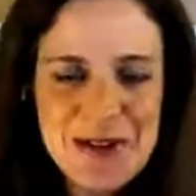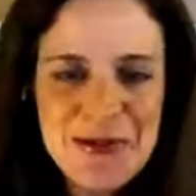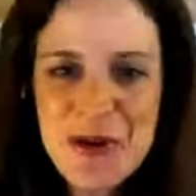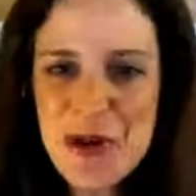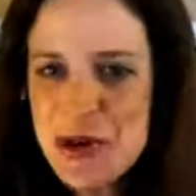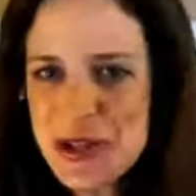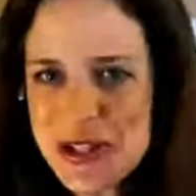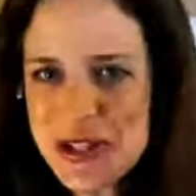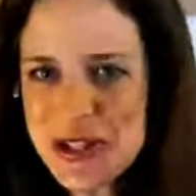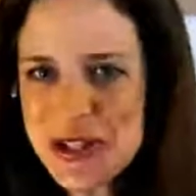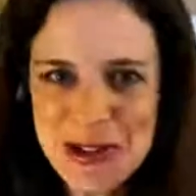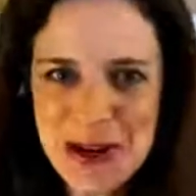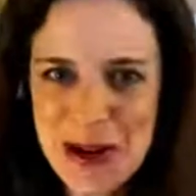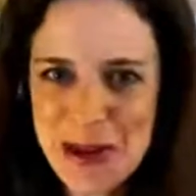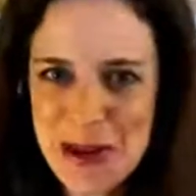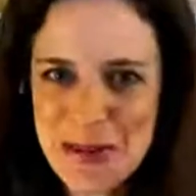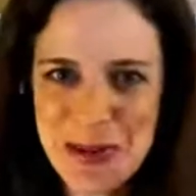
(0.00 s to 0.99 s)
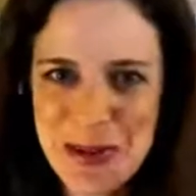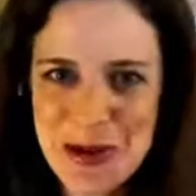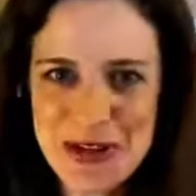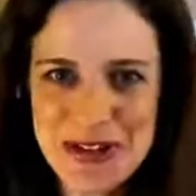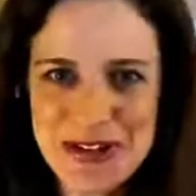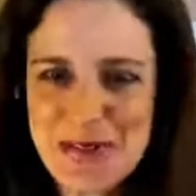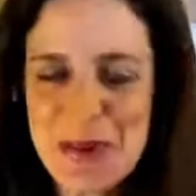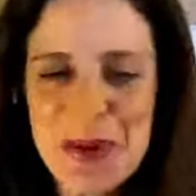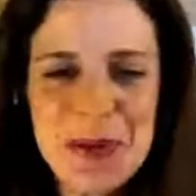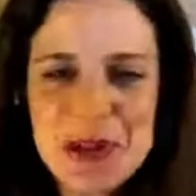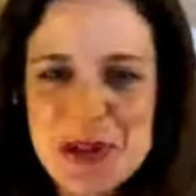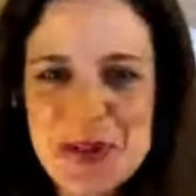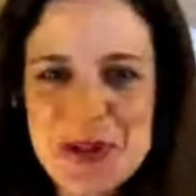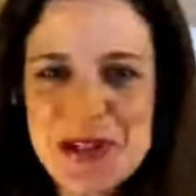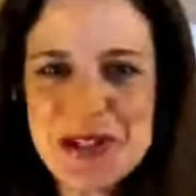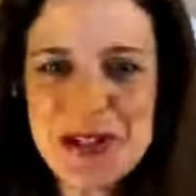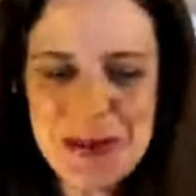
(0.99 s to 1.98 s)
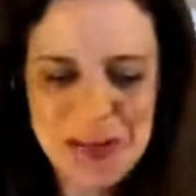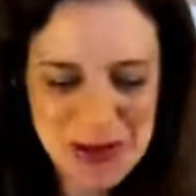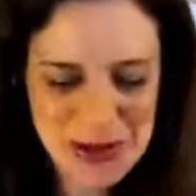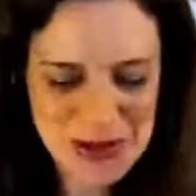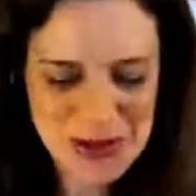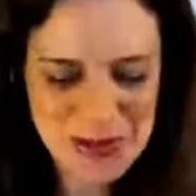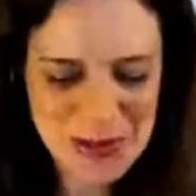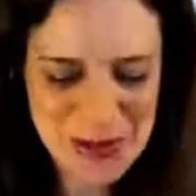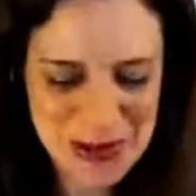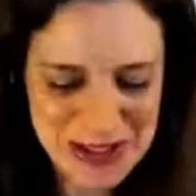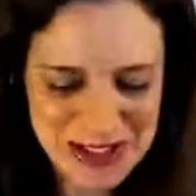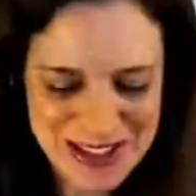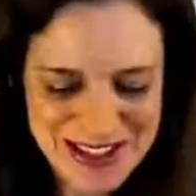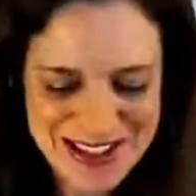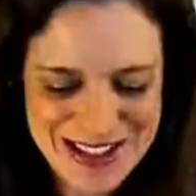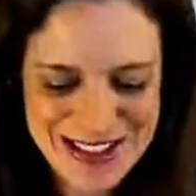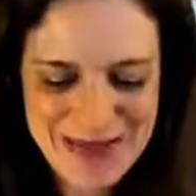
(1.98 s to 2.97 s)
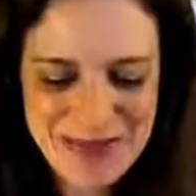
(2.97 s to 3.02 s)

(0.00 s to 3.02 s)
Of course, these are all important, but which one is the most important?